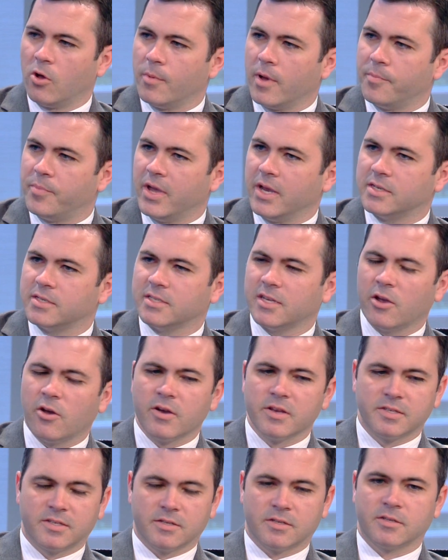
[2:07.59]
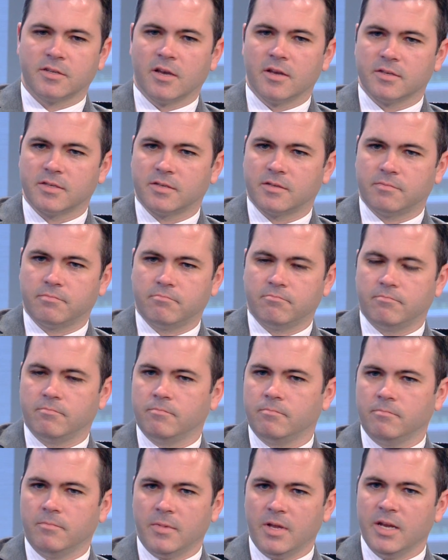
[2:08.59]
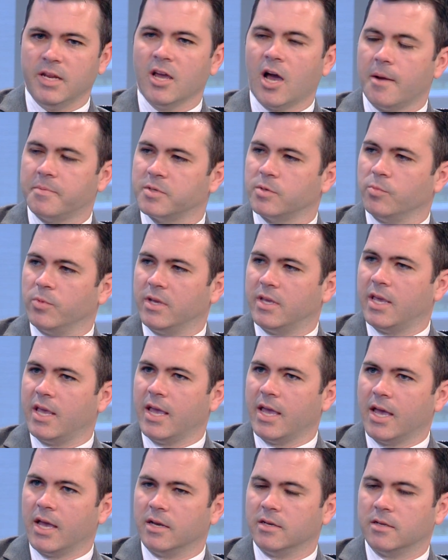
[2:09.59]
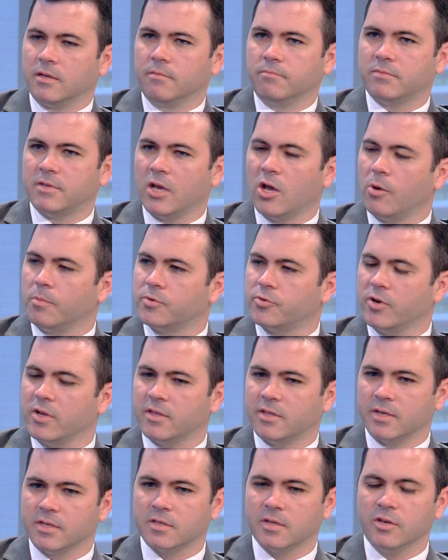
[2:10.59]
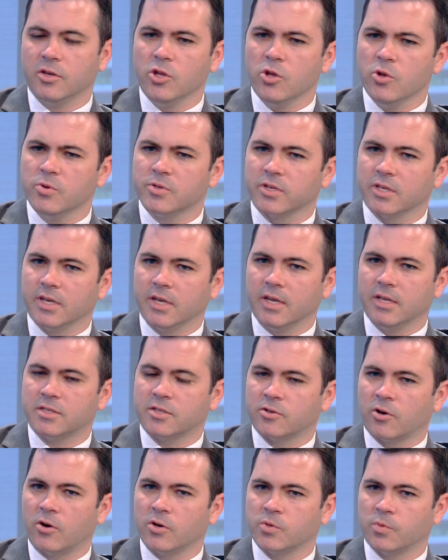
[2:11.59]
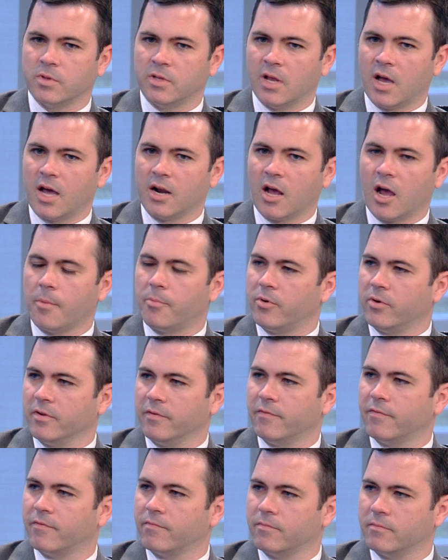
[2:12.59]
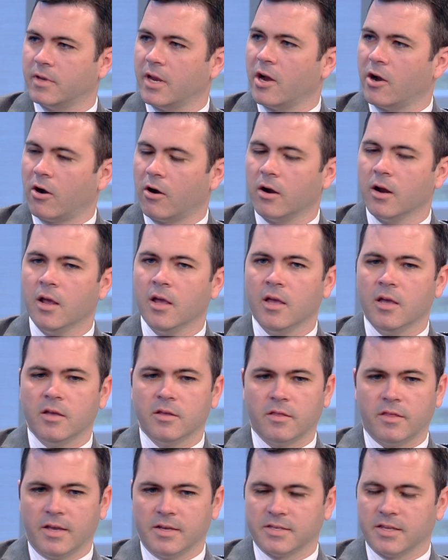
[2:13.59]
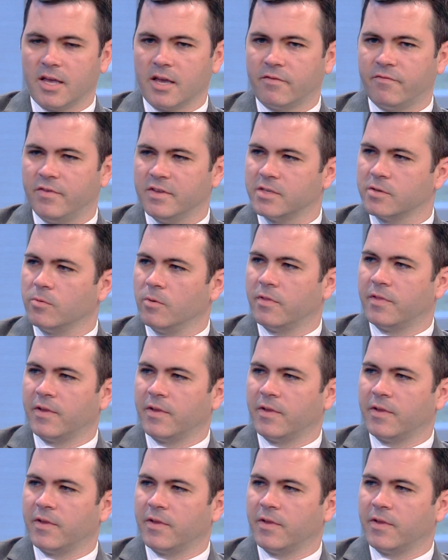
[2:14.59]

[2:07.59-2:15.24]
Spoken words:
all my patients, I always discuss any option we can to help treat this. And usually it starts with non-operative care. Things like physical